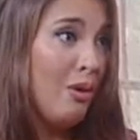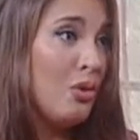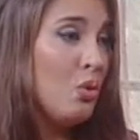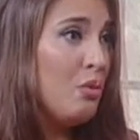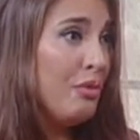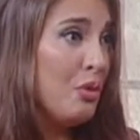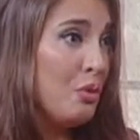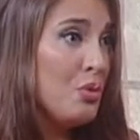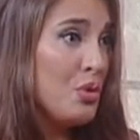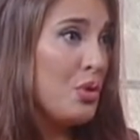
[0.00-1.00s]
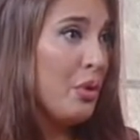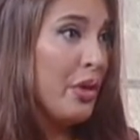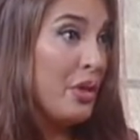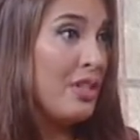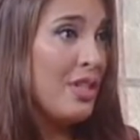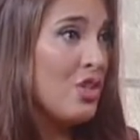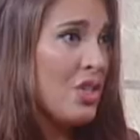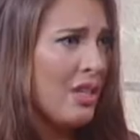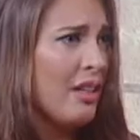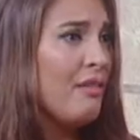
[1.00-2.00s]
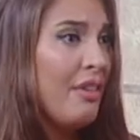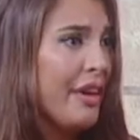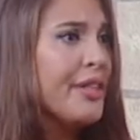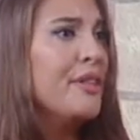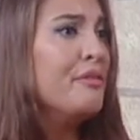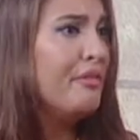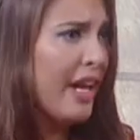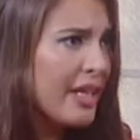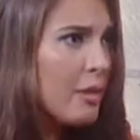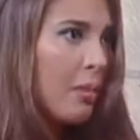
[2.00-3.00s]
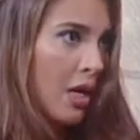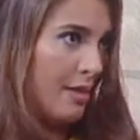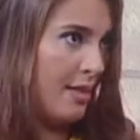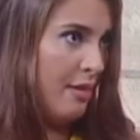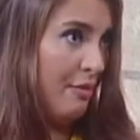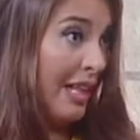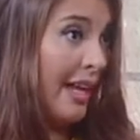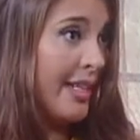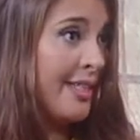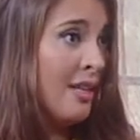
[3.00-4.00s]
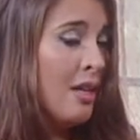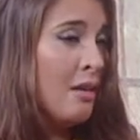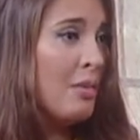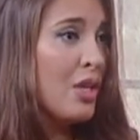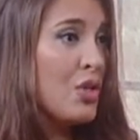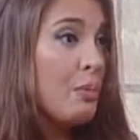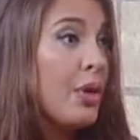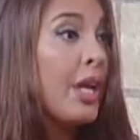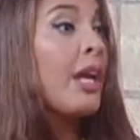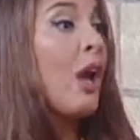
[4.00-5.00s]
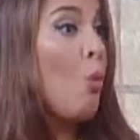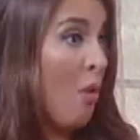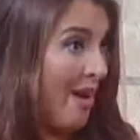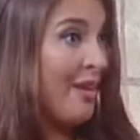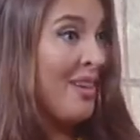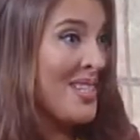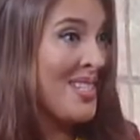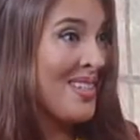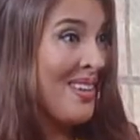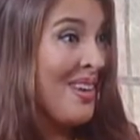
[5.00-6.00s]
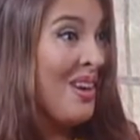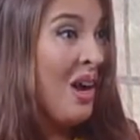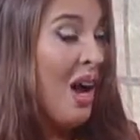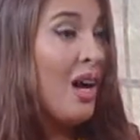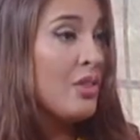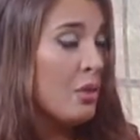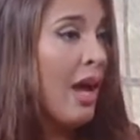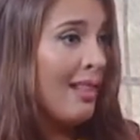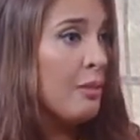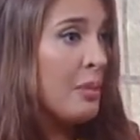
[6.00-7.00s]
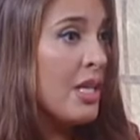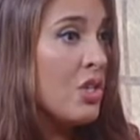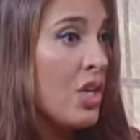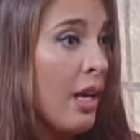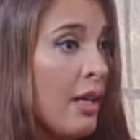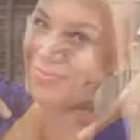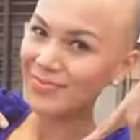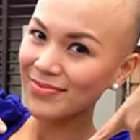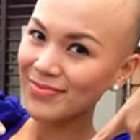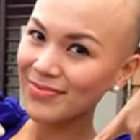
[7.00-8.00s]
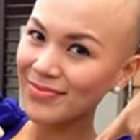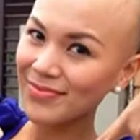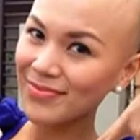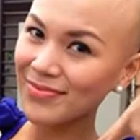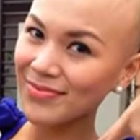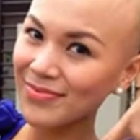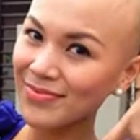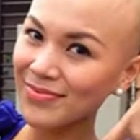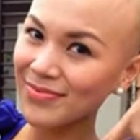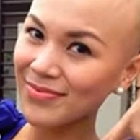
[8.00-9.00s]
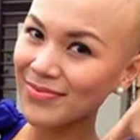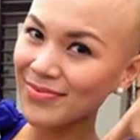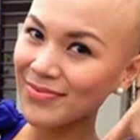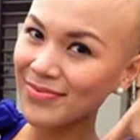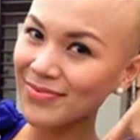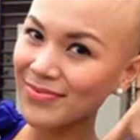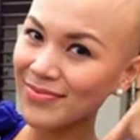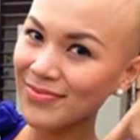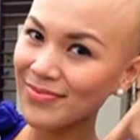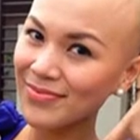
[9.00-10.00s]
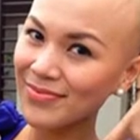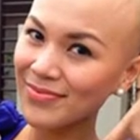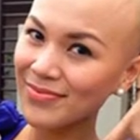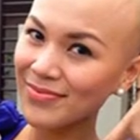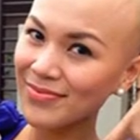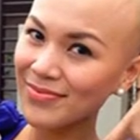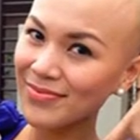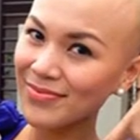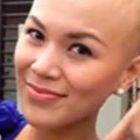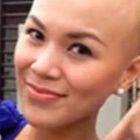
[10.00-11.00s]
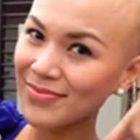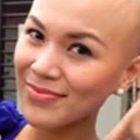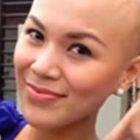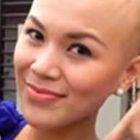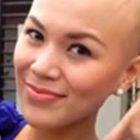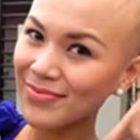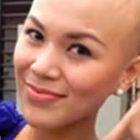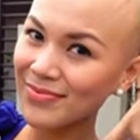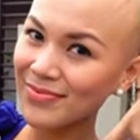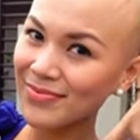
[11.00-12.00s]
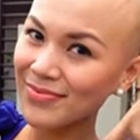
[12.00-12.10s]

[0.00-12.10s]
you've used your condition in a very, very positive light because you're bringing awareness to alopecia. How have you used your condition, especially sa Pilipinas and your celebrity